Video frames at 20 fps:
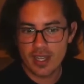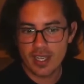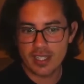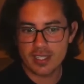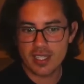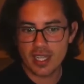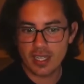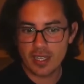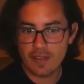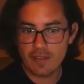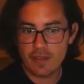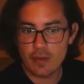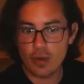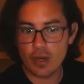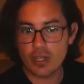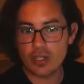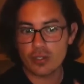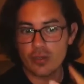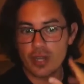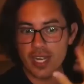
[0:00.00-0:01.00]
it's like if you
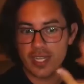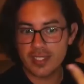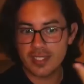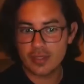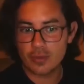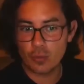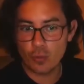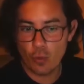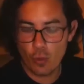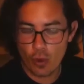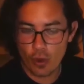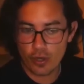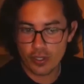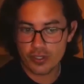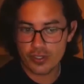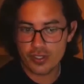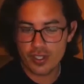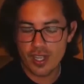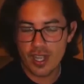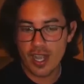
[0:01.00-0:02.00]
are creating
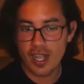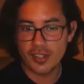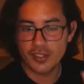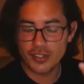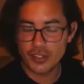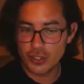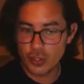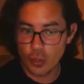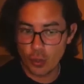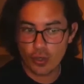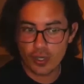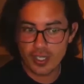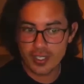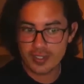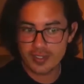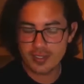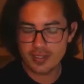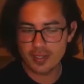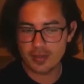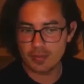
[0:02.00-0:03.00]
words and
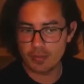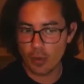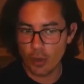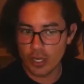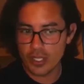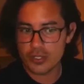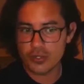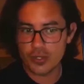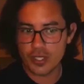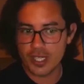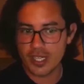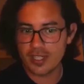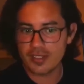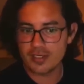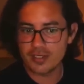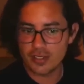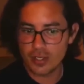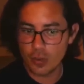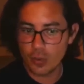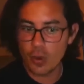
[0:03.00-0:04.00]
stories and poetry
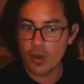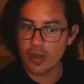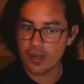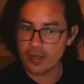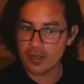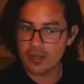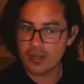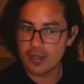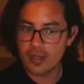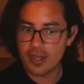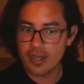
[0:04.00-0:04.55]
and so on.